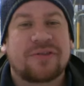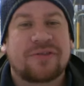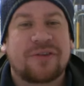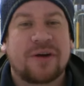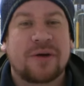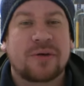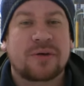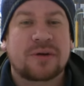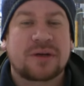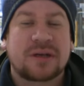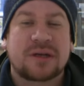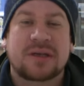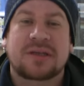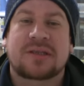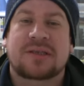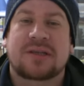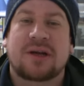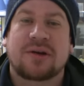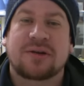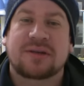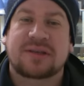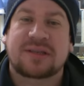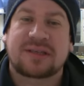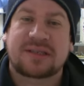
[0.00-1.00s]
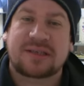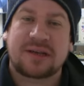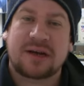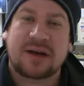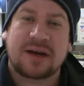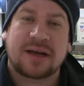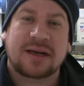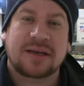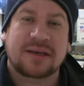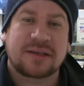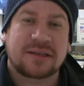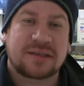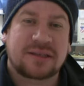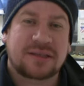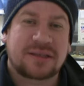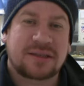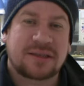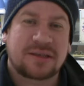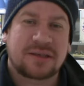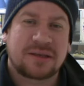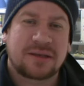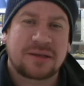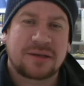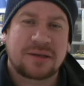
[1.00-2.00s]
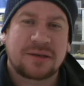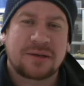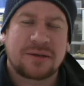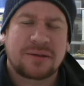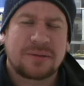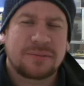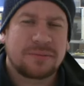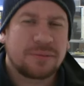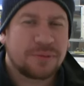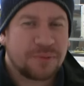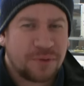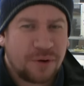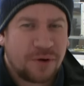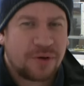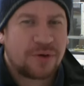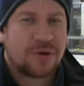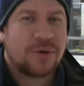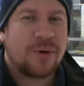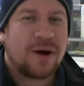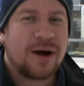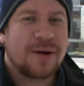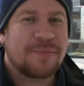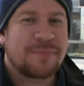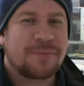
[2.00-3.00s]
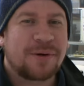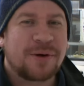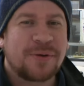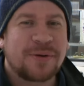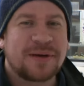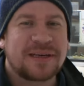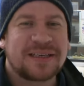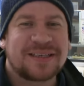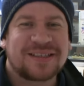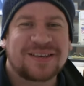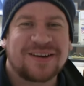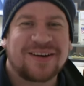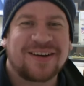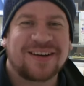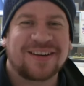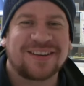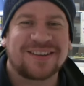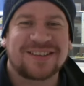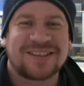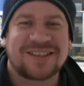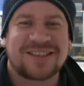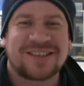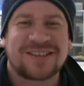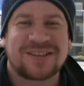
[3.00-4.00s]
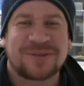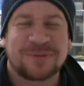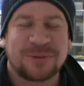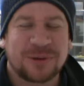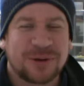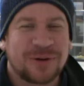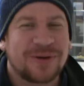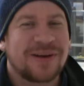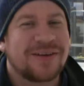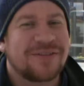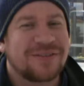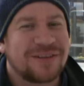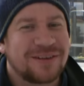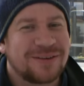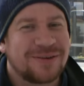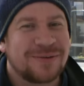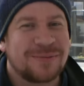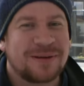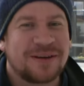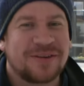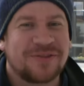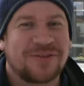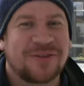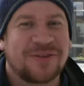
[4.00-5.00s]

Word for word: to focus on science but not quite brewing science. We're going to have a little bit